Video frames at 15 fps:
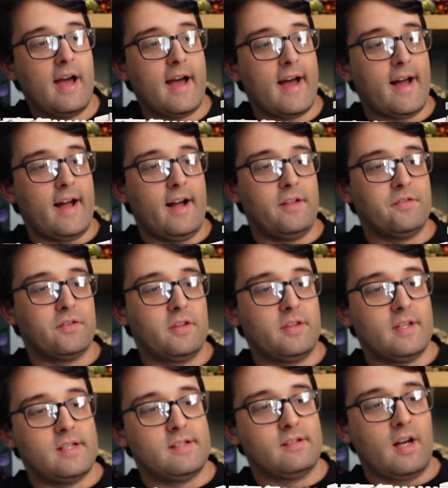and
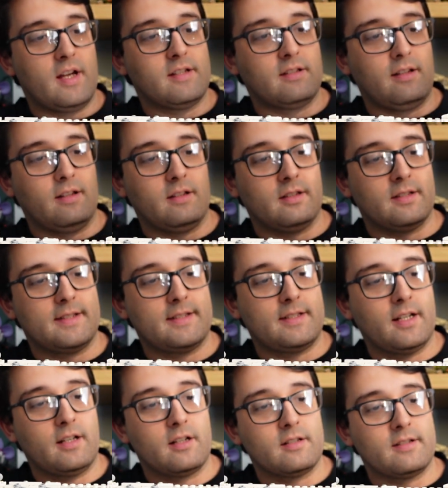these nice little
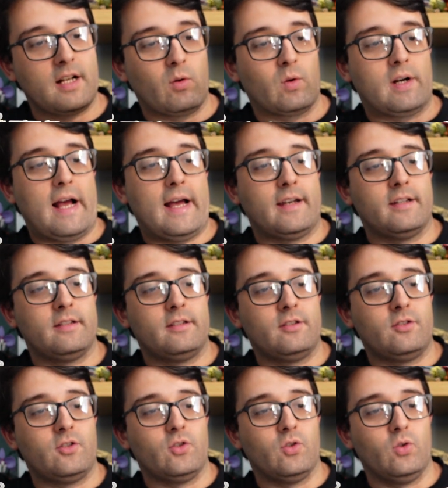stickers that were added
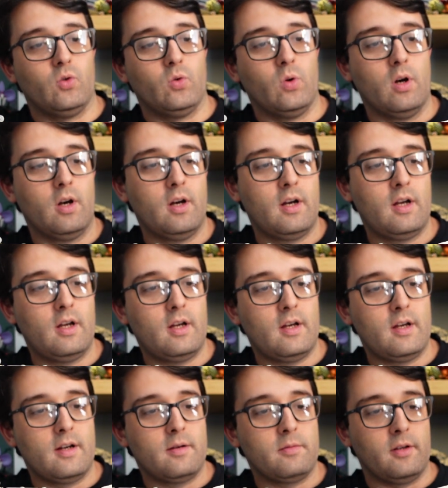to
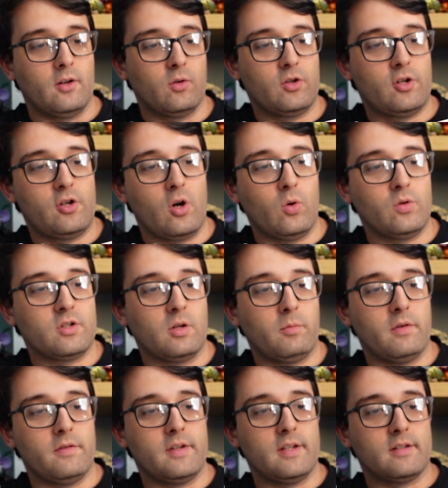show
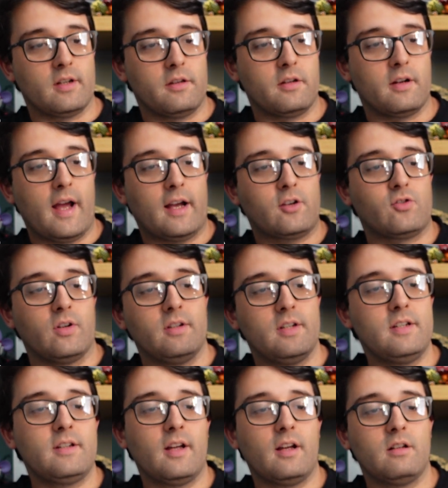some of these other extra
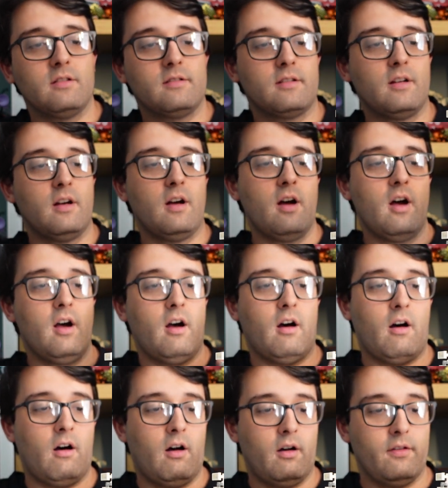details
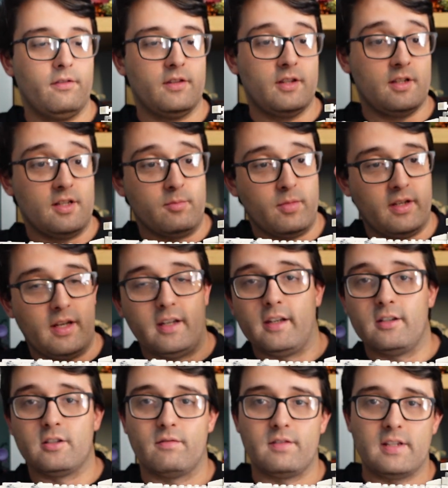on the
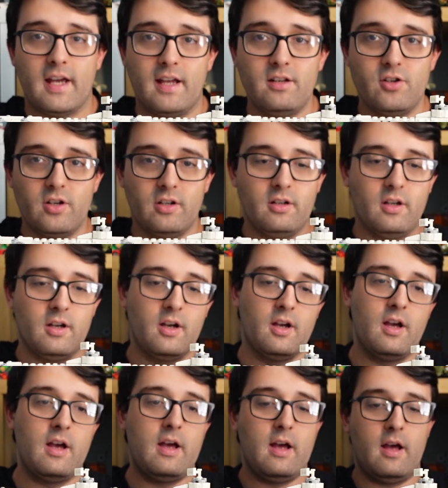beginnings of the engine.
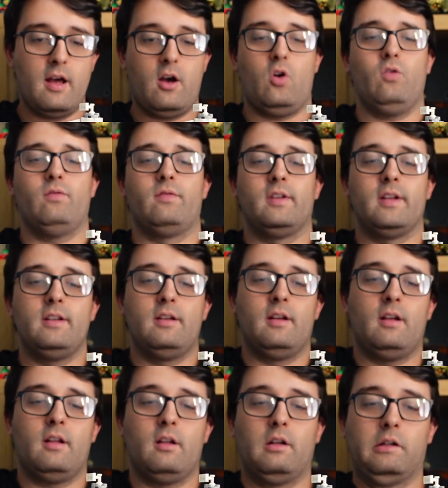Hopefully,
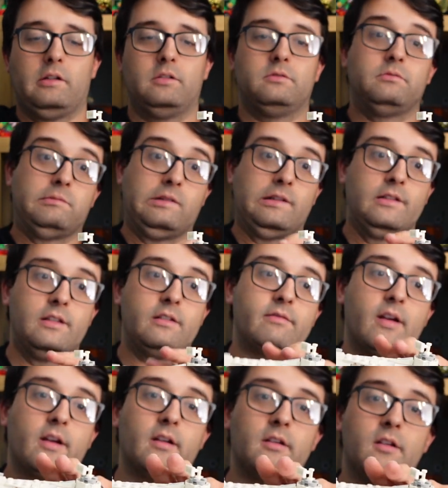let's see if
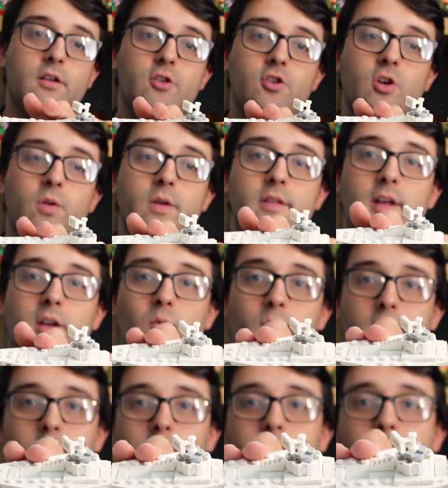I can show you that
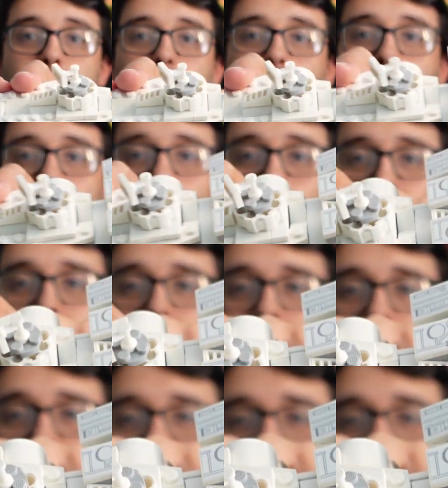without it falling apart.